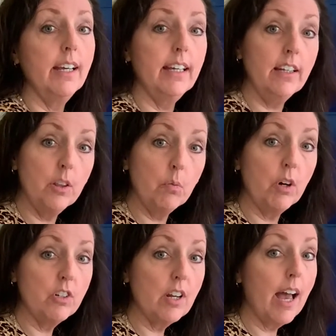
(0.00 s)
In other
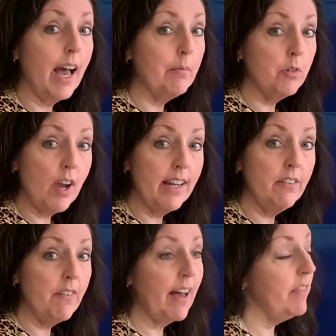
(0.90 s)
words, I'm trying to
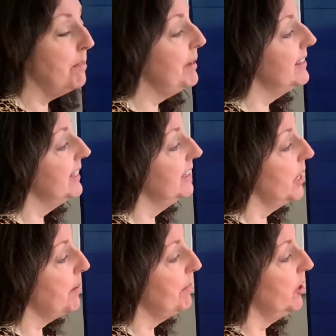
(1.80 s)
find the missing
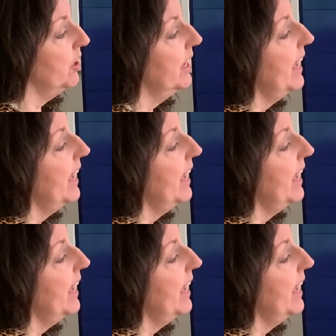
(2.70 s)
number.